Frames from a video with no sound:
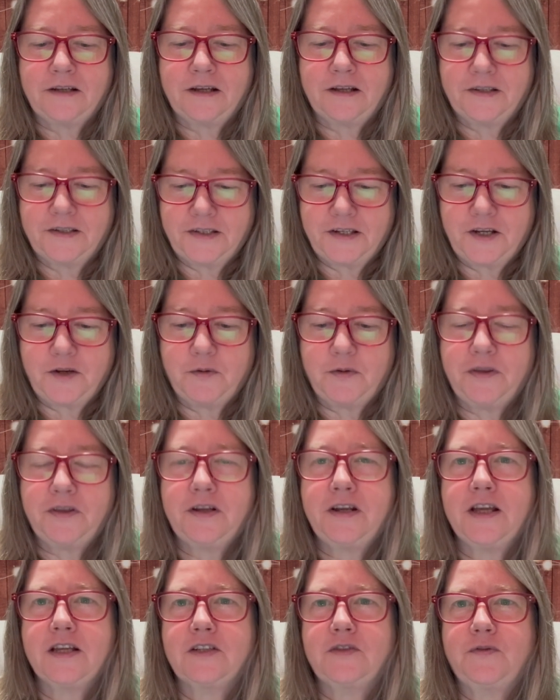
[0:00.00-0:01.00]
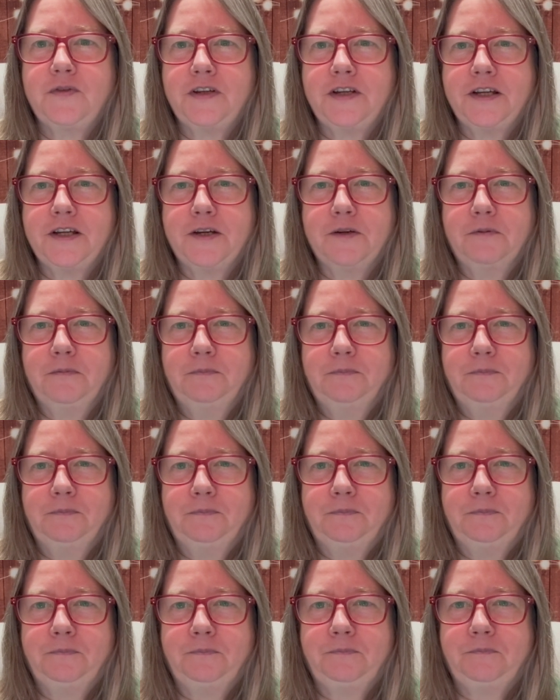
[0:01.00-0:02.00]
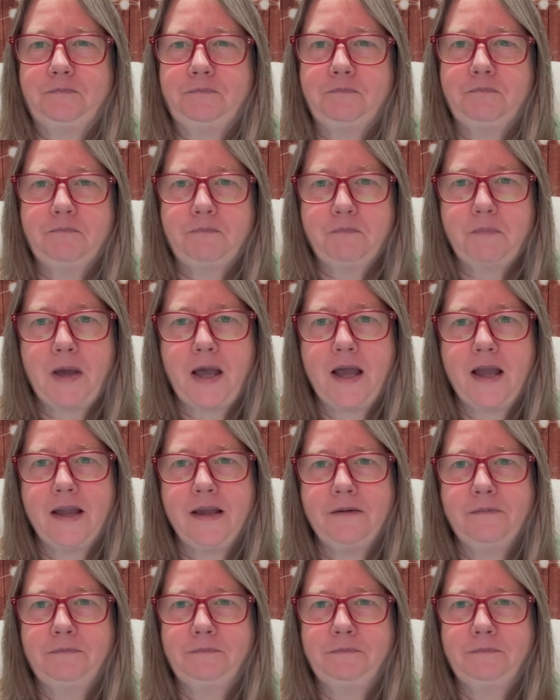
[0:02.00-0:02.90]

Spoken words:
I'll see you in the next video. Bye.